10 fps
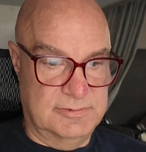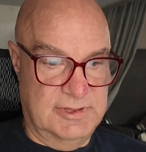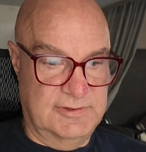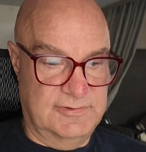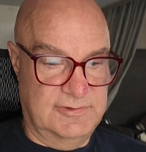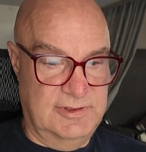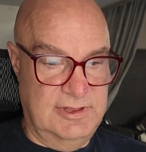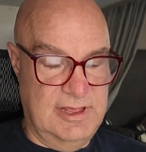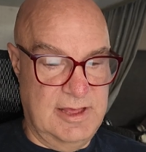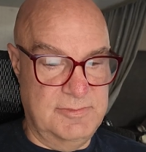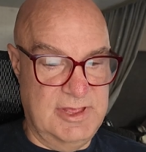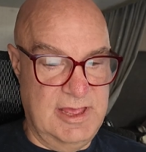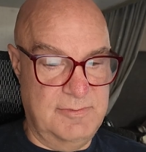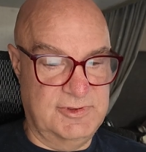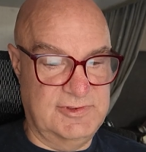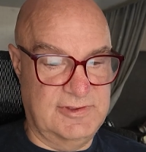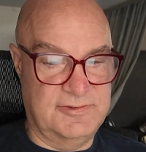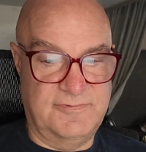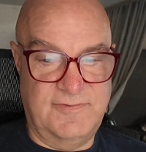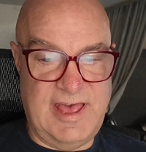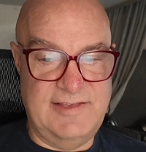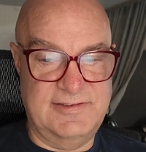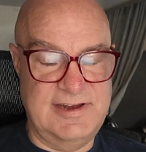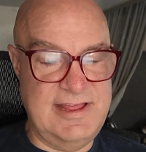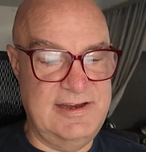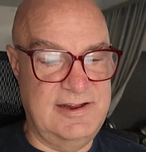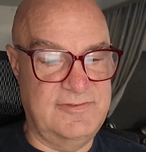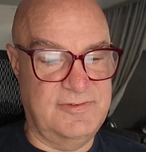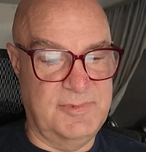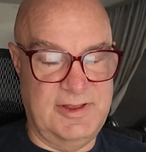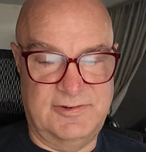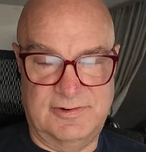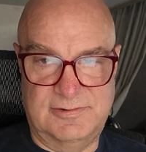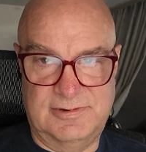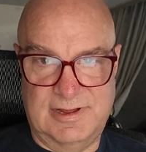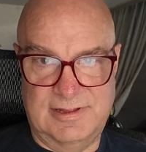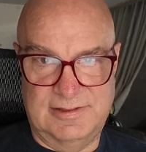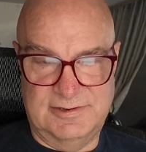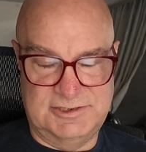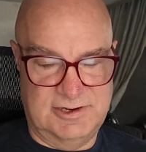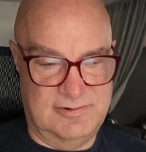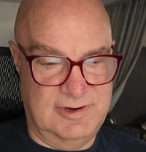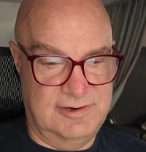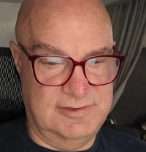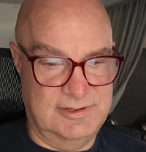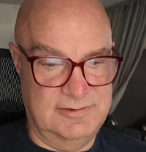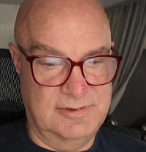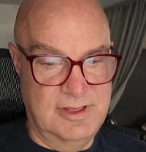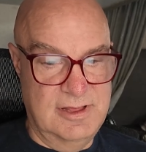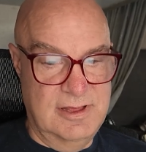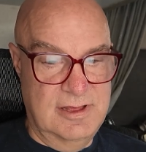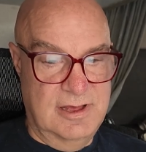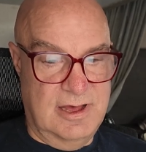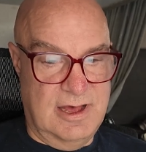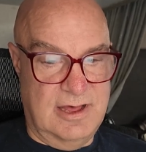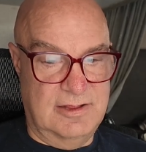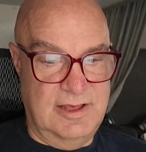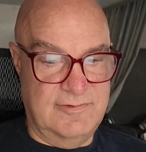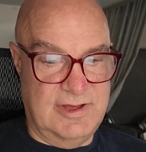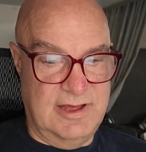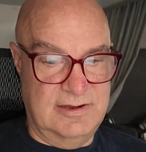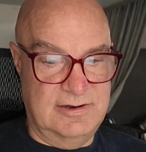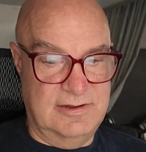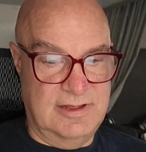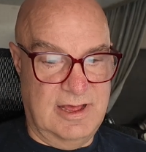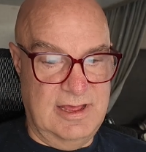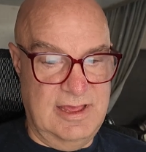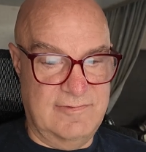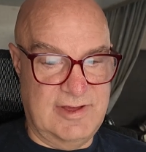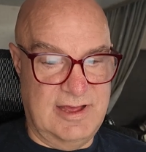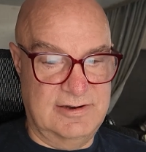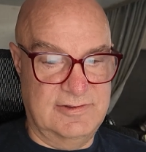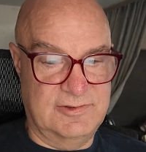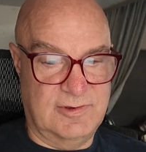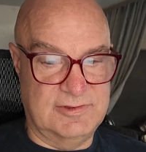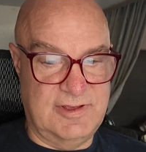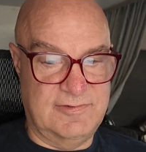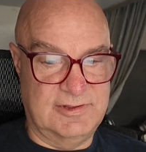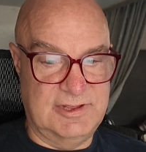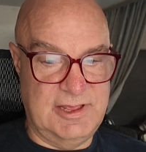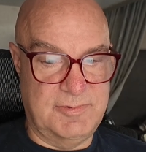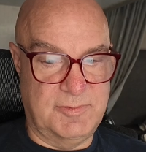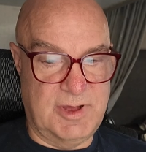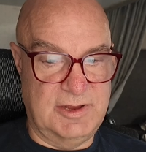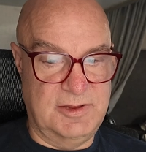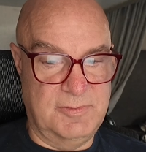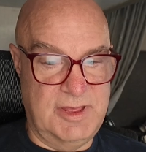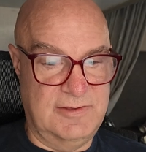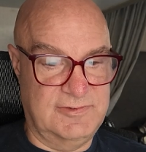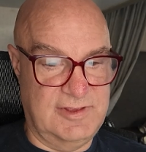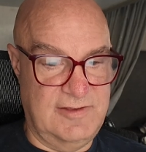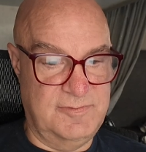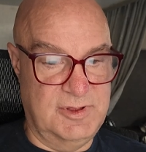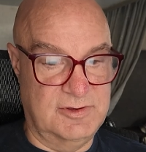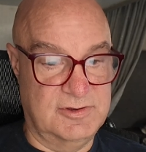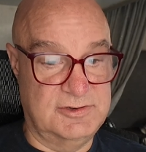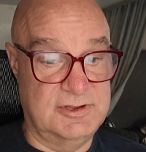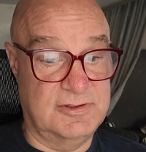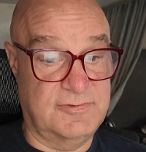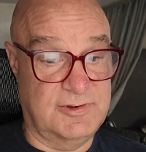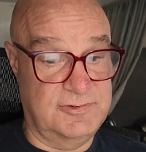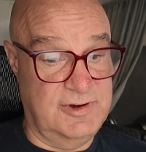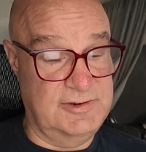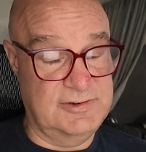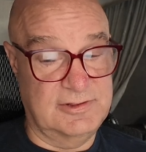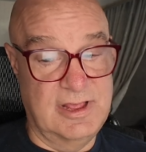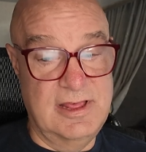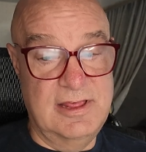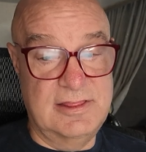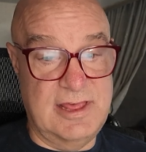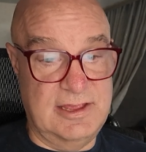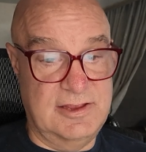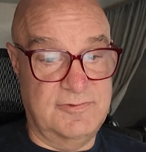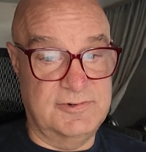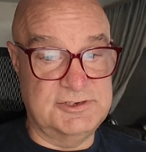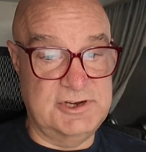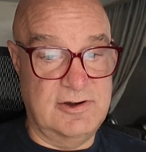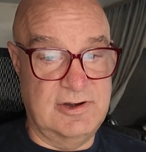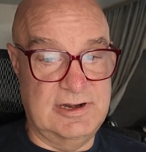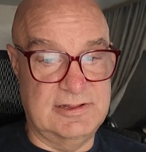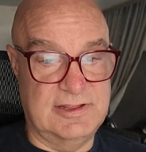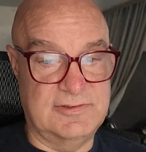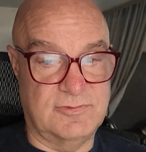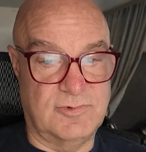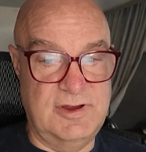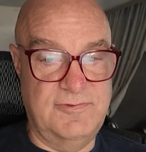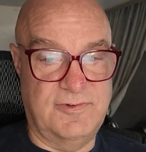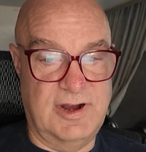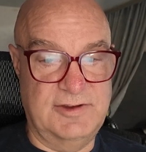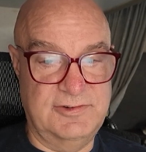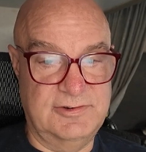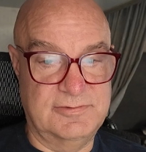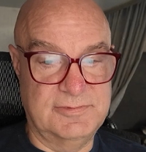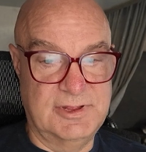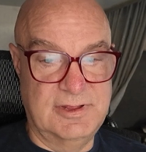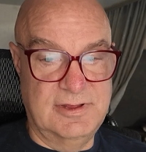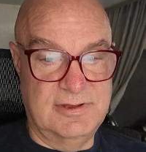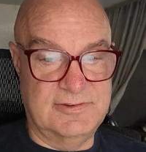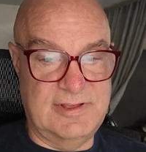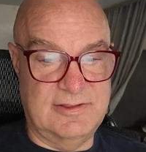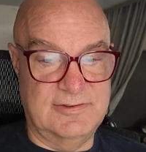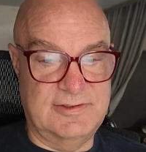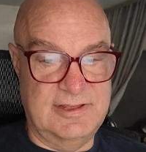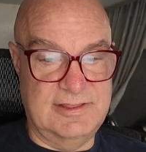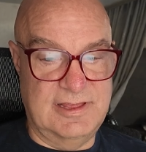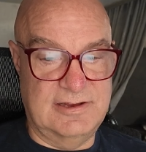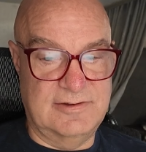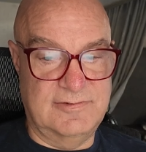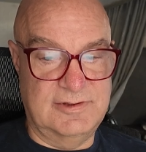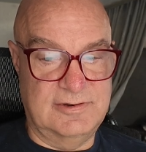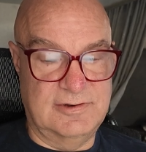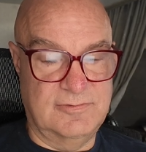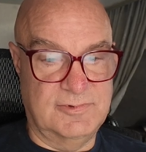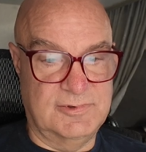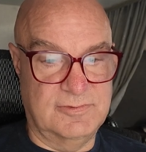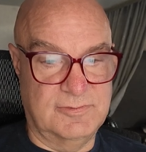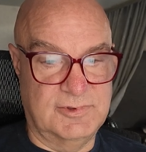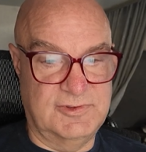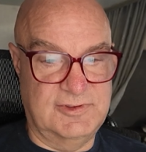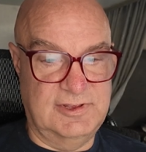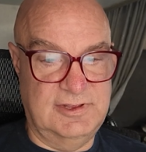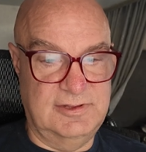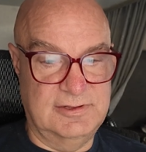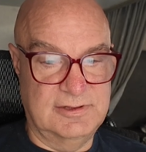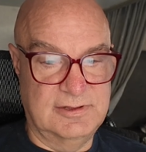Let's see. M. Campbell says fascinating information on the generator thing. I have a Honda, so I'll definitely keep in mind. You may have saved me a good deal of frustration. Thank you for sharing. And let's refresh, because that looks like the end of it. And we'll see.